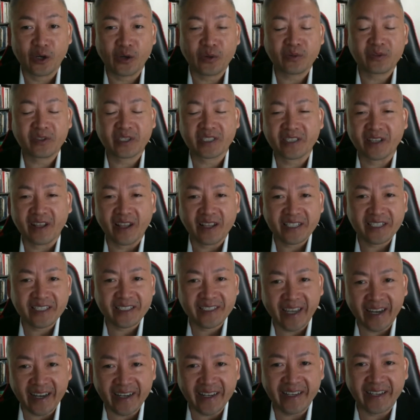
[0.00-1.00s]
Just a little
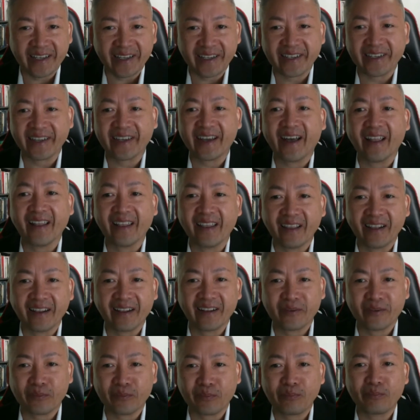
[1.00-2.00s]
studying, a
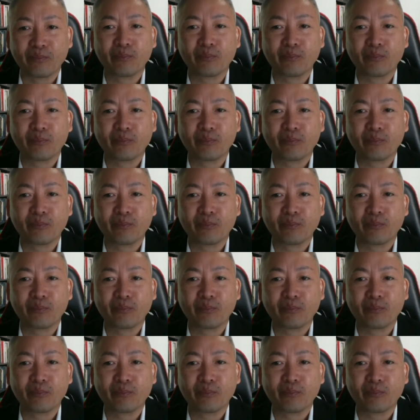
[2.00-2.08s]
little